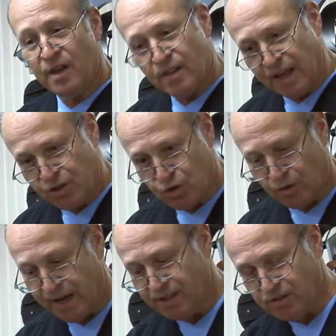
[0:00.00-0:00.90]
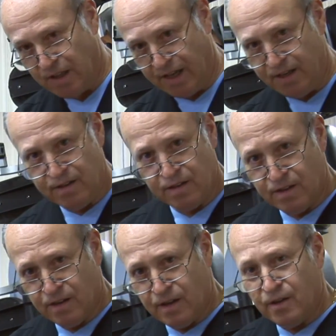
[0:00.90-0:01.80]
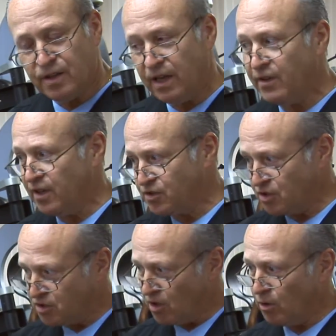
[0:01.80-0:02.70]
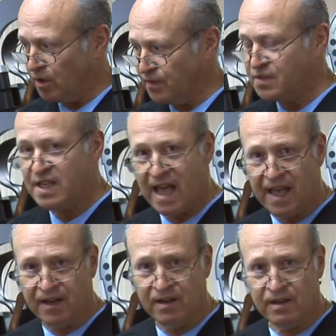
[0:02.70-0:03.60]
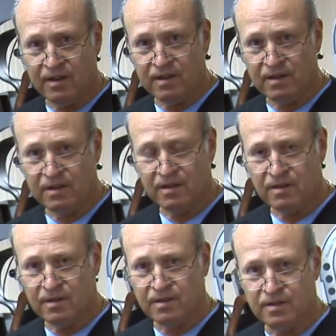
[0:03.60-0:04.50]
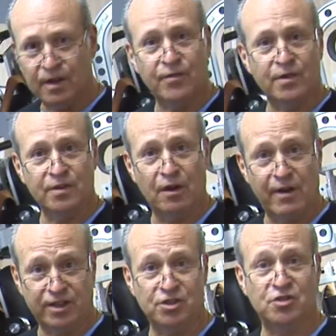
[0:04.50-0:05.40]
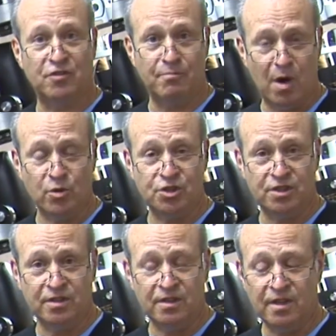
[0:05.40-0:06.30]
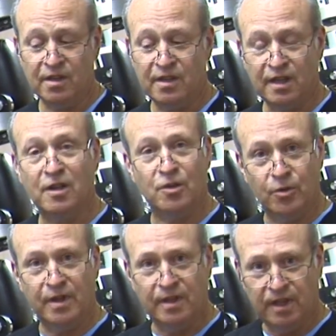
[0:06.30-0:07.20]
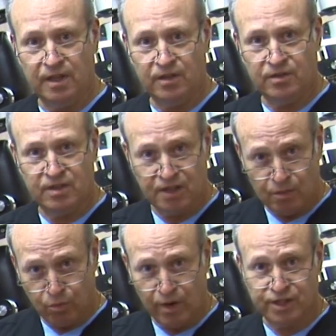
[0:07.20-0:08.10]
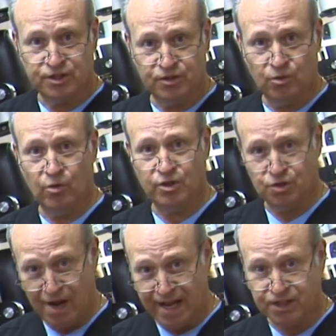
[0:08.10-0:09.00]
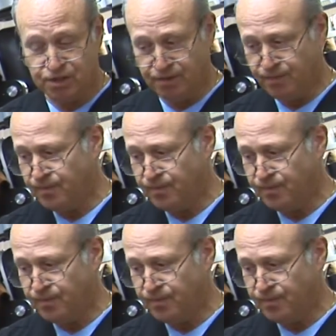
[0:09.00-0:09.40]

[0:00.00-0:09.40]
they translate, giving us a total of 10 different directions of motion, including the decompression or traction.